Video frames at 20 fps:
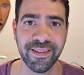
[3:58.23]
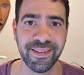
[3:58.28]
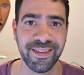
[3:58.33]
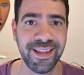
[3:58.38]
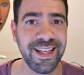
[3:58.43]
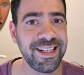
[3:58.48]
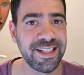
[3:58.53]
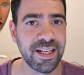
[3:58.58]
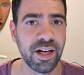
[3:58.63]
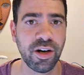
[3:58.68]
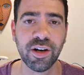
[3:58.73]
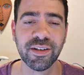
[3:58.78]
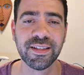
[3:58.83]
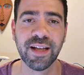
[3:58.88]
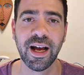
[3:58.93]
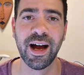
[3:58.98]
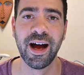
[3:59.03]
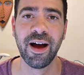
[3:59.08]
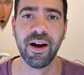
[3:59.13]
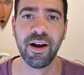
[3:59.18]
These errors
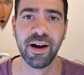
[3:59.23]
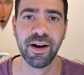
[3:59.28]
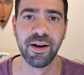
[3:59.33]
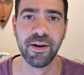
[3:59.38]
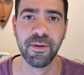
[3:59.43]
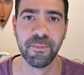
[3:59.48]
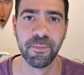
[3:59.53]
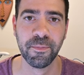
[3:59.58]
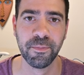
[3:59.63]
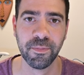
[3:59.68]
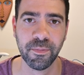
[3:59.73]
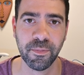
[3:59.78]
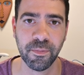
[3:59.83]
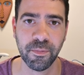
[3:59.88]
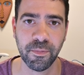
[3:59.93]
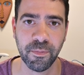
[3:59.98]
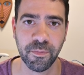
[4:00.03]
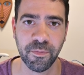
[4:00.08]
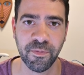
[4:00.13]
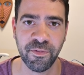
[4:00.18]
are
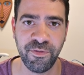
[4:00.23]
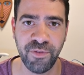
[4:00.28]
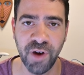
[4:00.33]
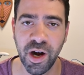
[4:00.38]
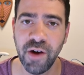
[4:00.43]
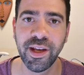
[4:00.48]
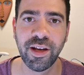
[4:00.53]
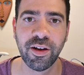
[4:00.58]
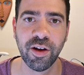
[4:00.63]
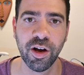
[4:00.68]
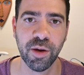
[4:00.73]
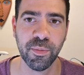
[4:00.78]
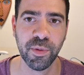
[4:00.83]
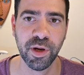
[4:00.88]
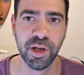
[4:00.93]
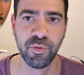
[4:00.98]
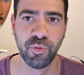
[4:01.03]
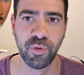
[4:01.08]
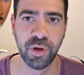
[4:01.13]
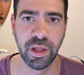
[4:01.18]
very
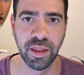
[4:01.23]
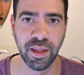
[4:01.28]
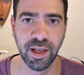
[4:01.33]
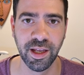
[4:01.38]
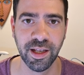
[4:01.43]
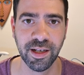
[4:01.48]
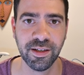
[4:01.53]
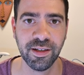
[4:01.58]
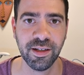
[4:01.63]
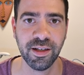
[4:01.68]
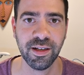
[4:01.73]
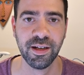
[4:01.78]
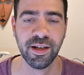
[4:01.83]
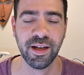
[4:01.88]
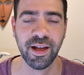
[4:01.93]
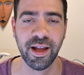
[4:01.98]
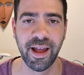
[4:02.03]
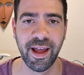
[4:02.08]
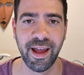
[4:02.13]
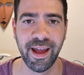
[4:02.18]
common within
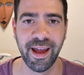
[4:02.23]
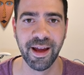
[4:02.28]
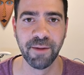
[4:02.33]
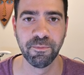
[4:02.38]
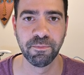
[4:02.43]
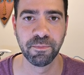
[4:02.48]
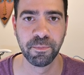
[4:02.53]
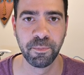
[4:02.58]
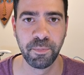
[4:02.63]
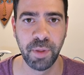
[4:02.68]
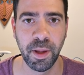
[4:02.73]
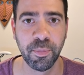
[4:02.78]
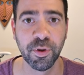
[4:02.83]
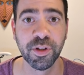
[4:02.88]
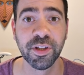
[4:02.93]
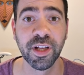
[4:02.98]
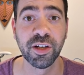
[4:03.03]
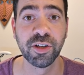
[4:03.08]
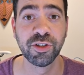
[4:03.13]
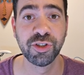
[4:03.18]
uh, people
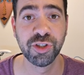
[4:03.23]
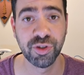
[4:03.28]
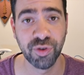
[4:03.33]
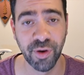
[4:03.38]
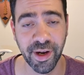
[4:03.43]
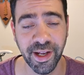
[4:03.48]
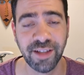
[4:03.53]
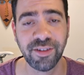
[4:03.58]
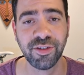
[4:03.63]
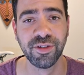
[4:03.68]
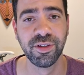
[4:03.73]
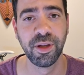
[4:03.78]
that are trying to